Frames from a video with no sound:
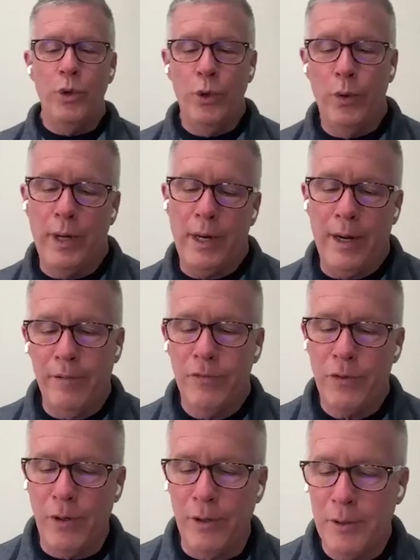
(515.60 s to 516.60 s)
So you
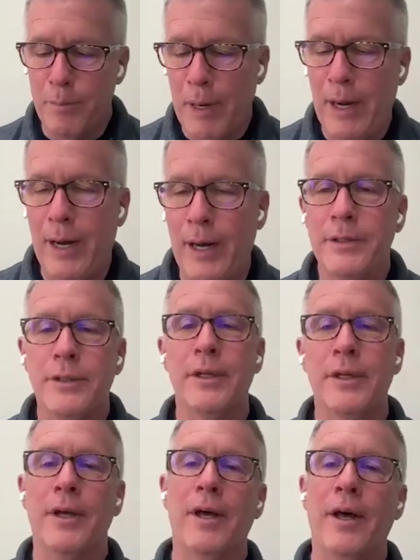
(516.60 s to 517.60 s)
and I have talked
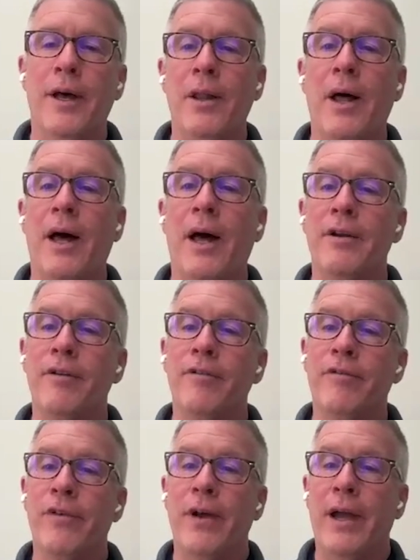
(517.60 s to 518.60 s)
about a
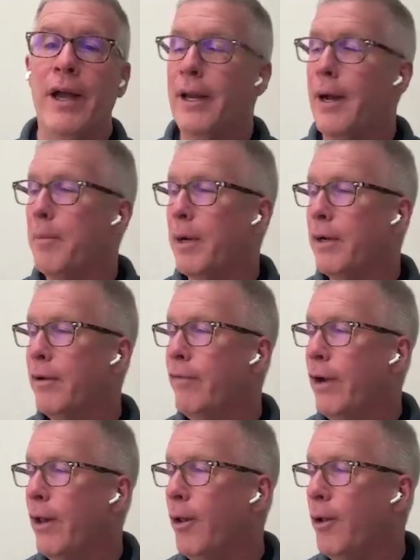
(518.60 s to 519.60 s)
lot of
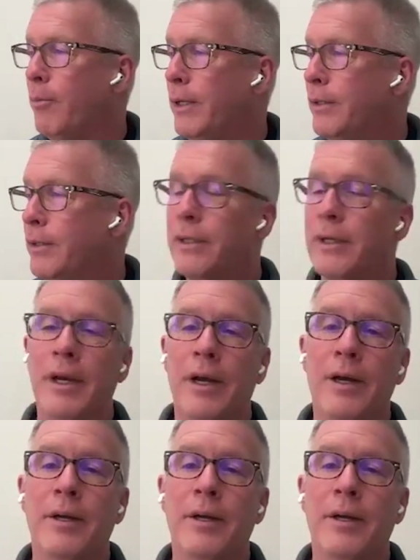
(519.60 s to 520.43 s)
economic development